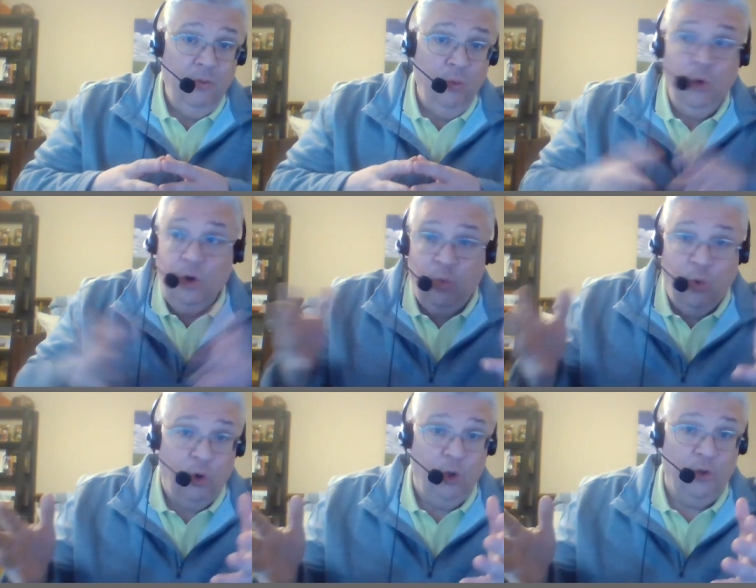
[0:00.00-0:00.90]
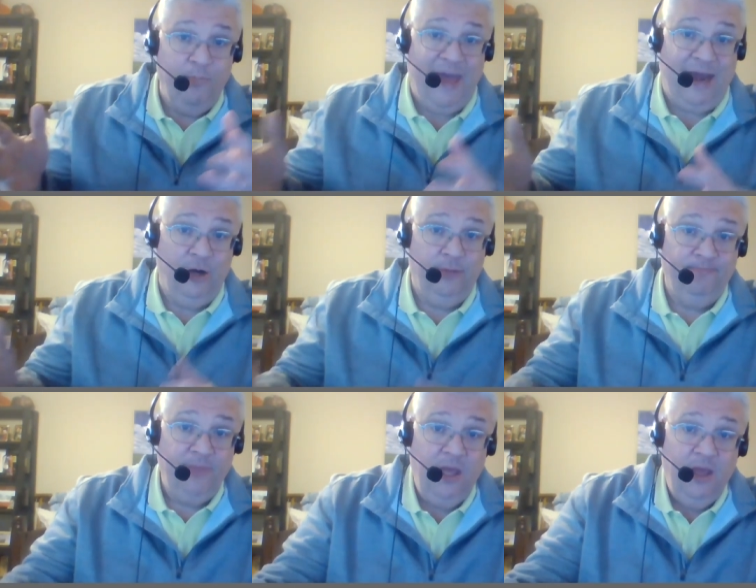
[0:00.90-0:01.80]
work world, better.
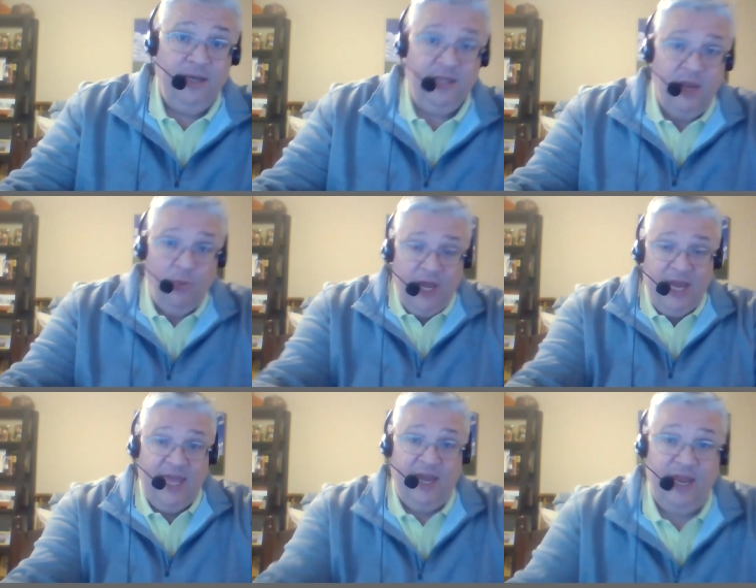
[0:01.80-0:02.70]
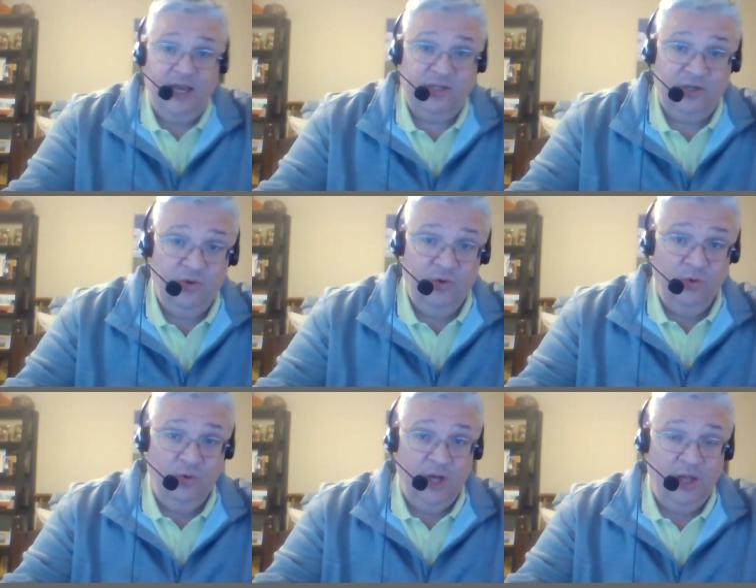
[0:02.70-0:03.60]
Today, we're going to get
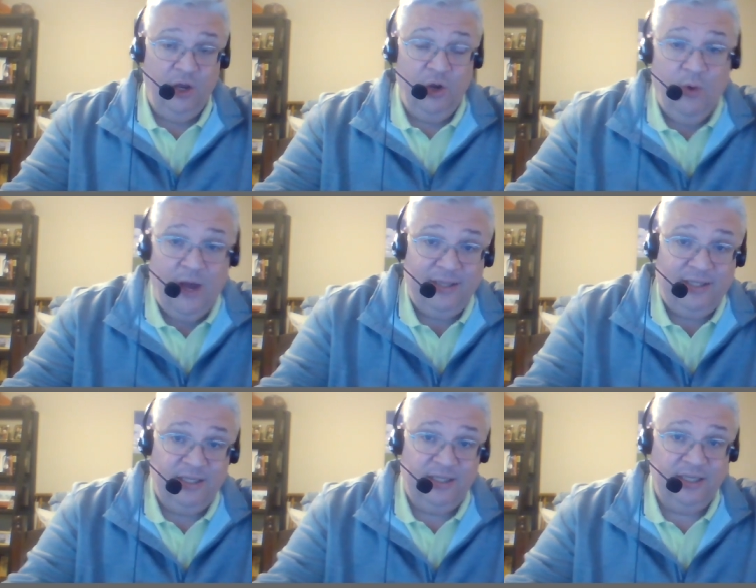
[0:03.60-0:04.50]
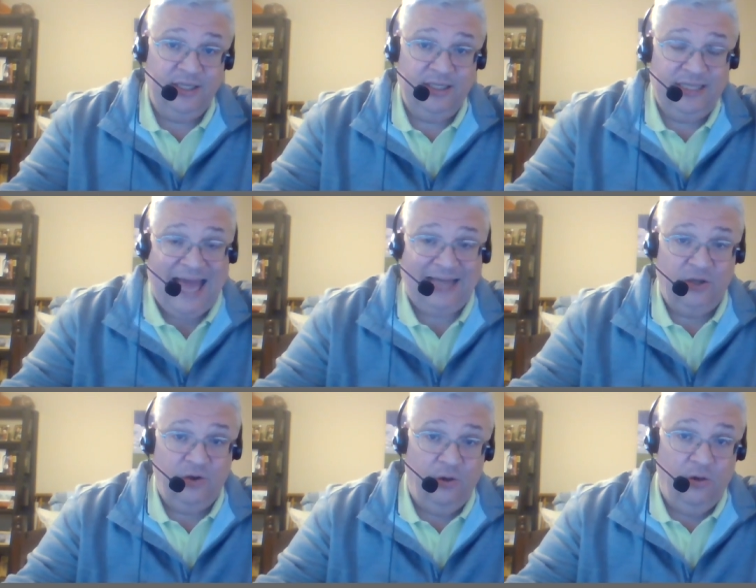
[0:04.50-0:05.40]
into the nuances and
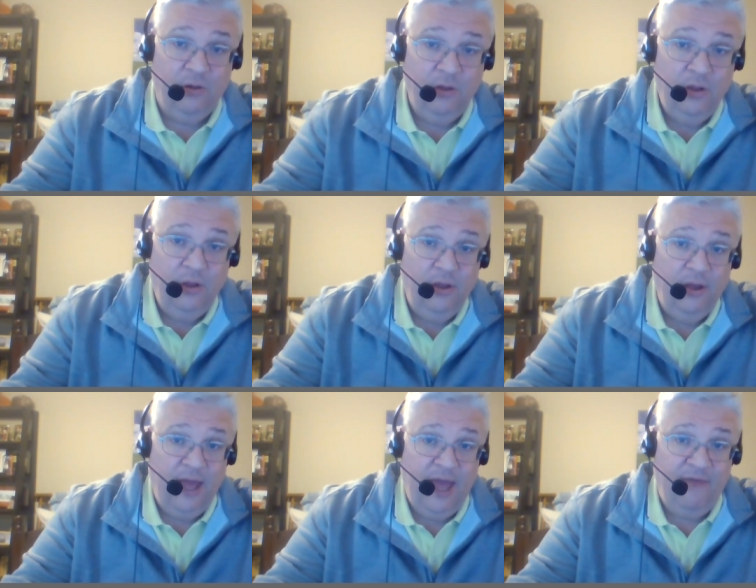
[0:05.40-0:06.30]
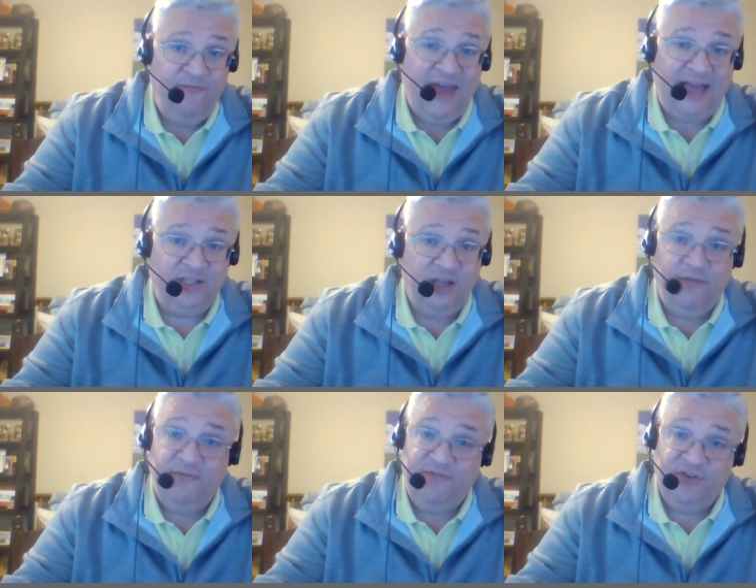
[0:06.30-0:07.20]
tactical effects
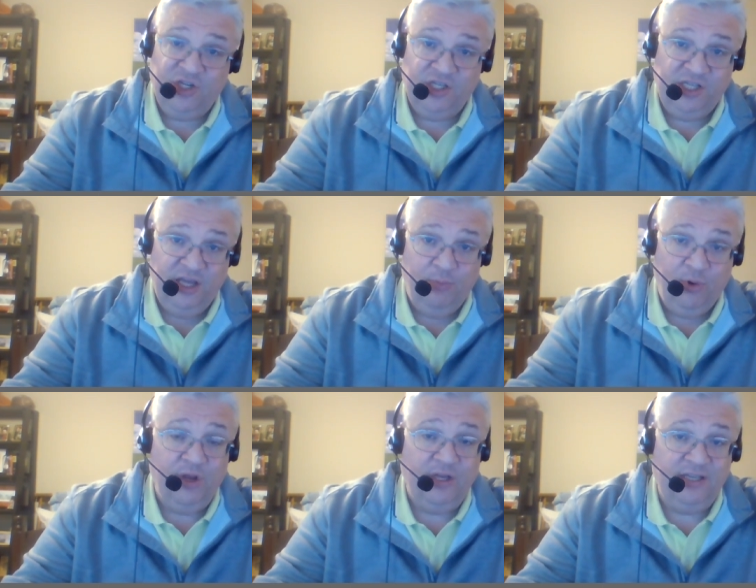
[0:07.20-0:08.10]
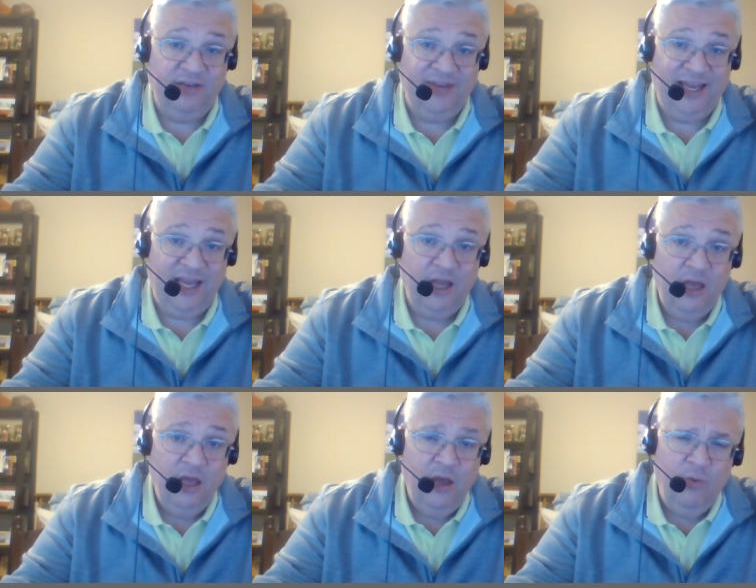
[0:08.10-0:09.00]
of efficiency and productivity.
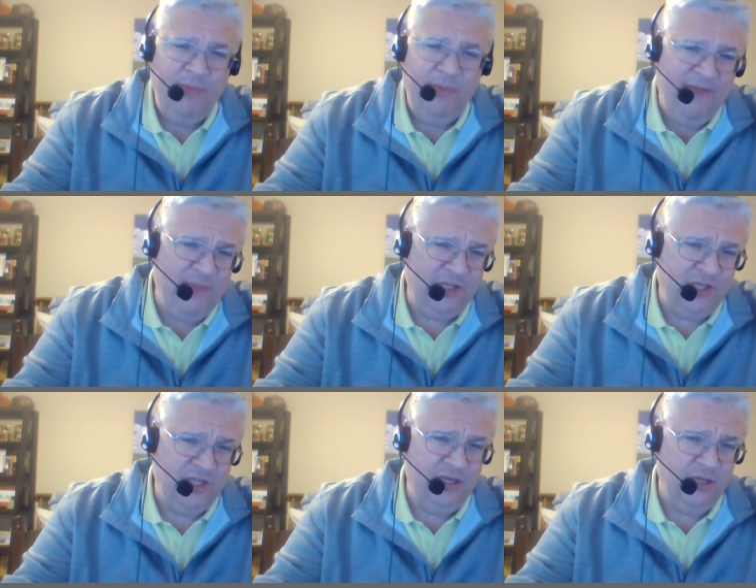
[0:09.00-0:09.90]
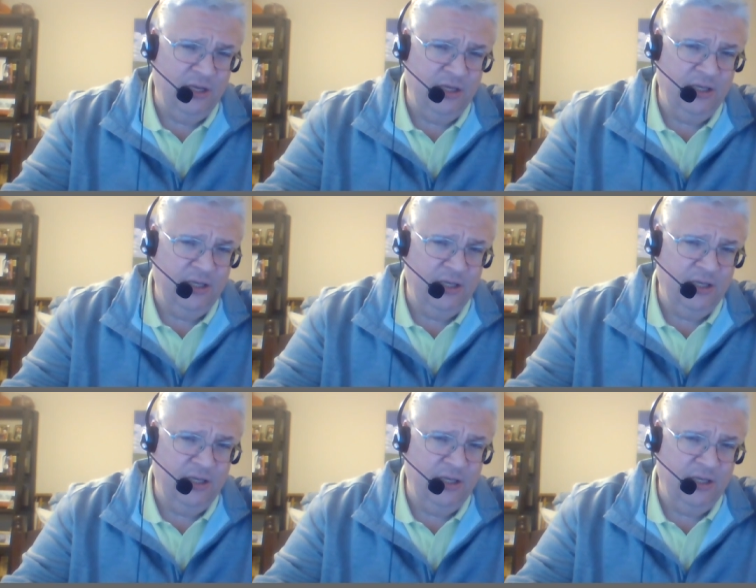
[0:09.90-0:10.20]
We may have mentioned